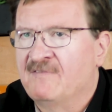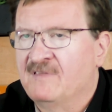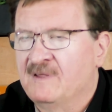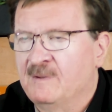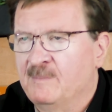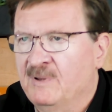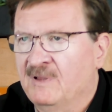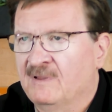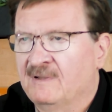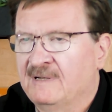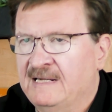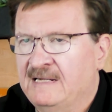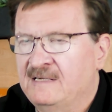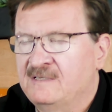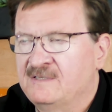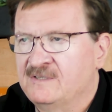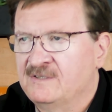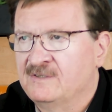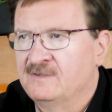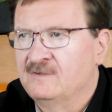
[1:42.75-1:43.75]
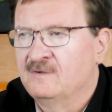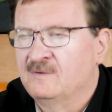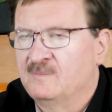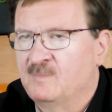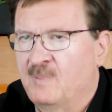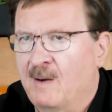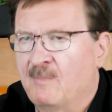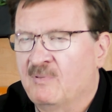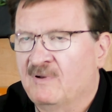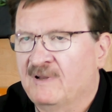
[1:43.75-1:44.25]
the ability to
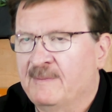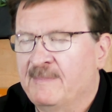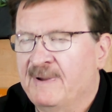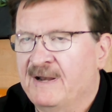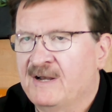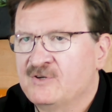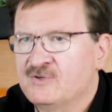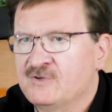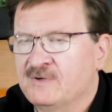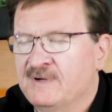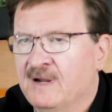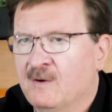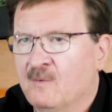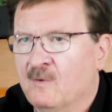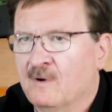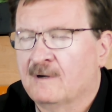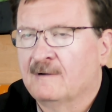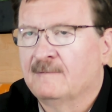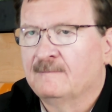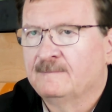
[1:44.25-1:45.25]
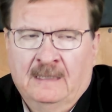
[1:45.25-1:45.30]
properly manage your network.